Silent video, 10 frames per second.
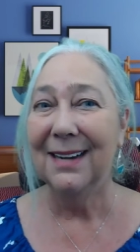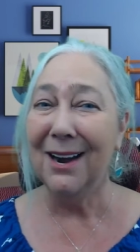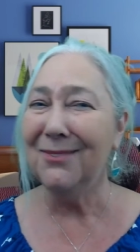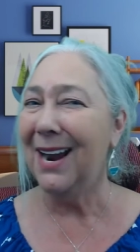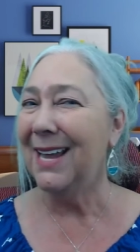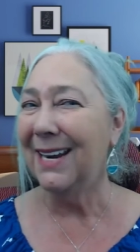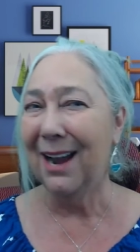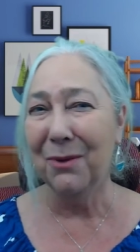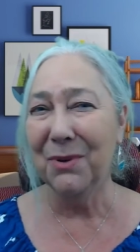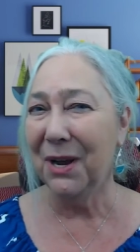All righty,
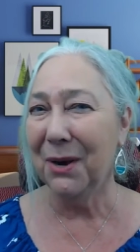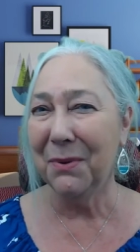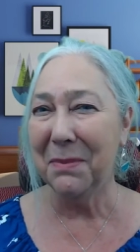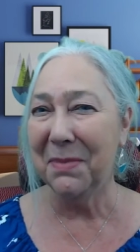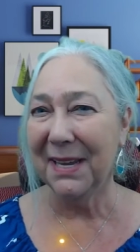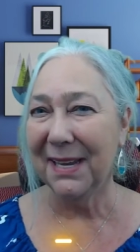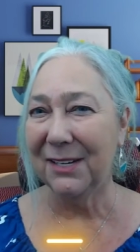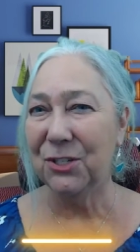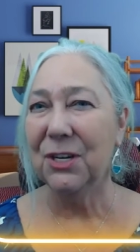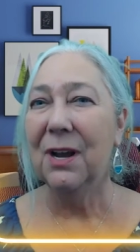on to Holden
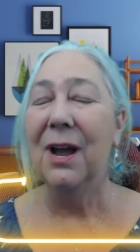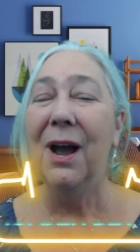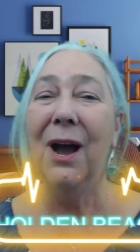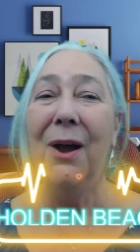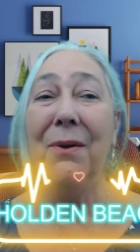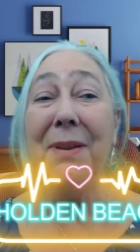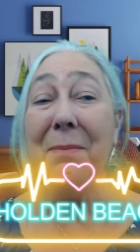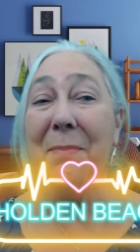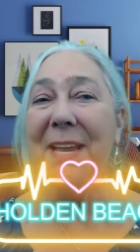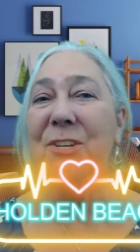Beach.
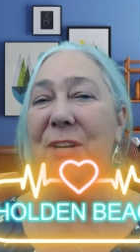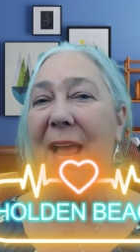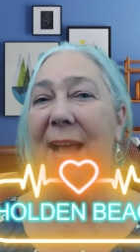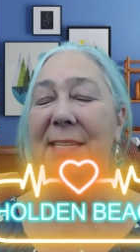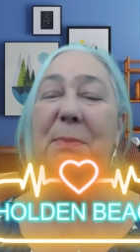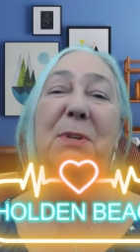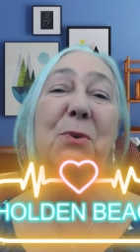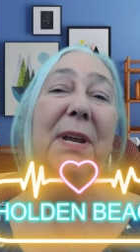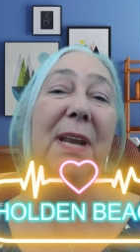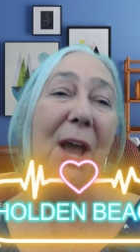Holden Beach lies
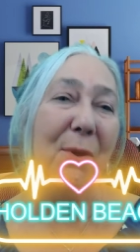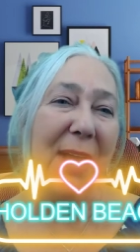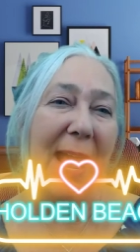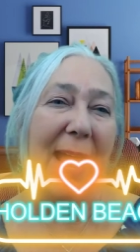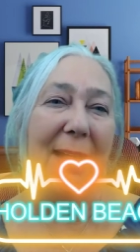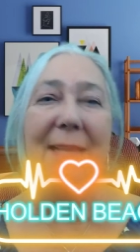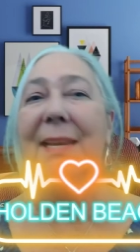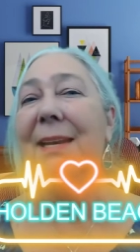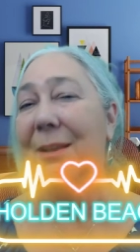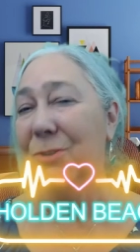between Oak
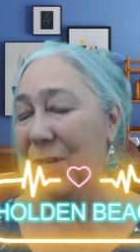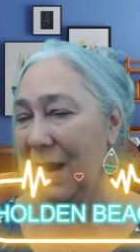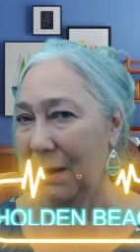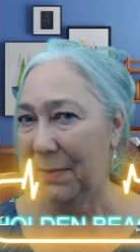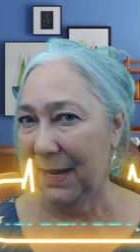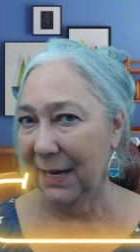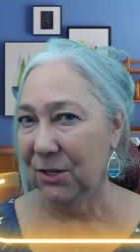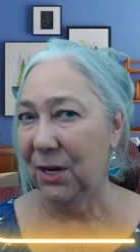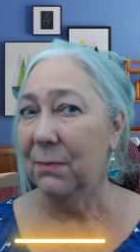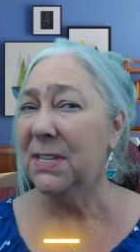Island and Isle
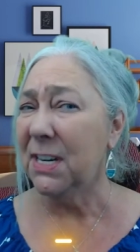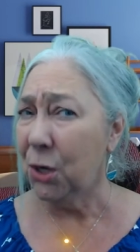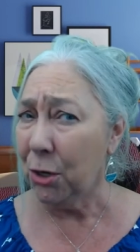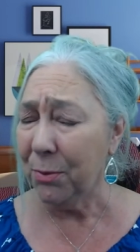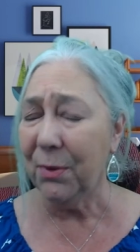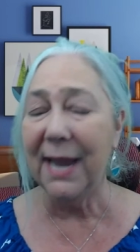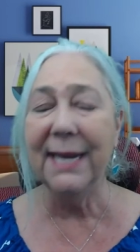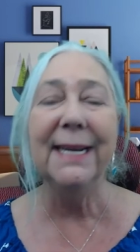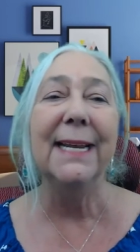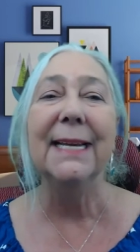Beach. It was
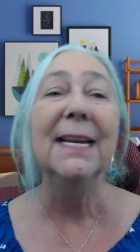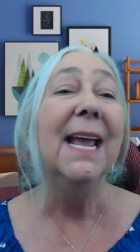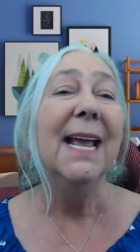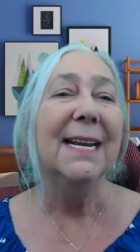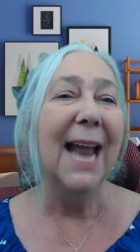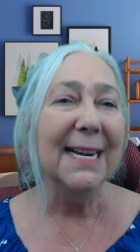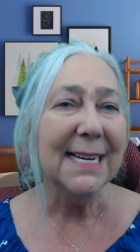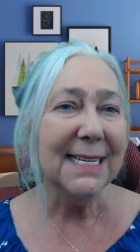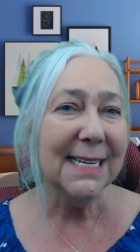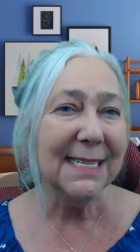incorporated in
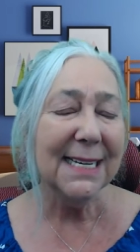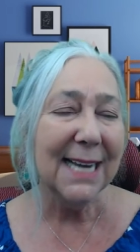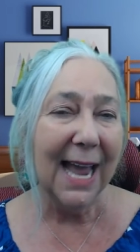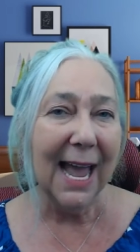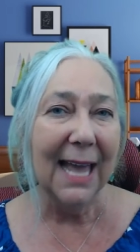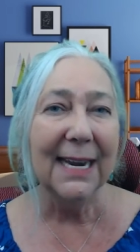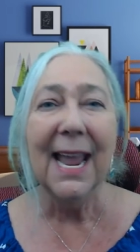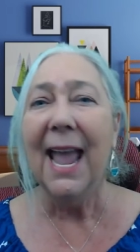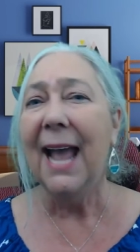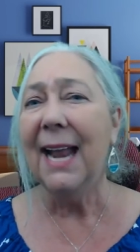1969
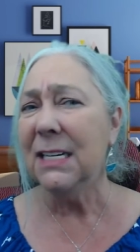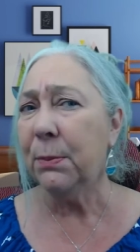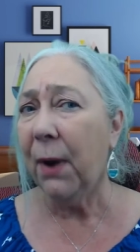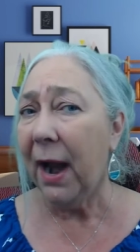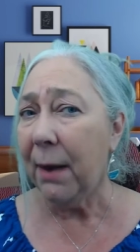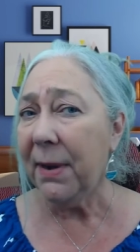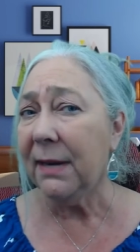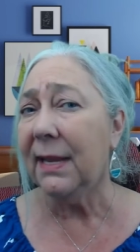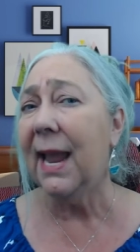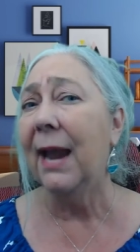and is
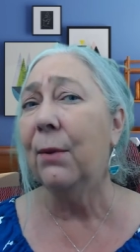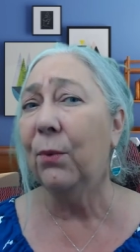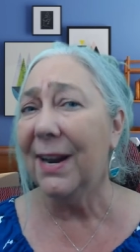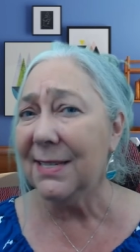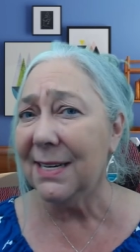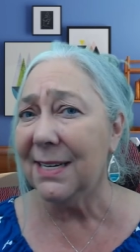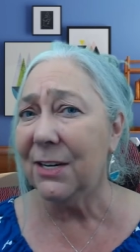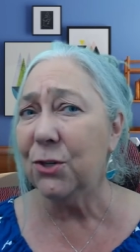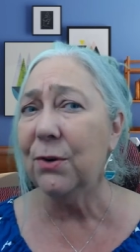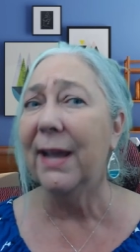primarily a
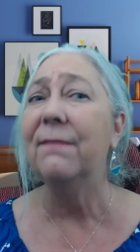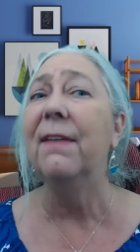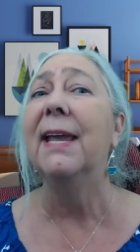residential and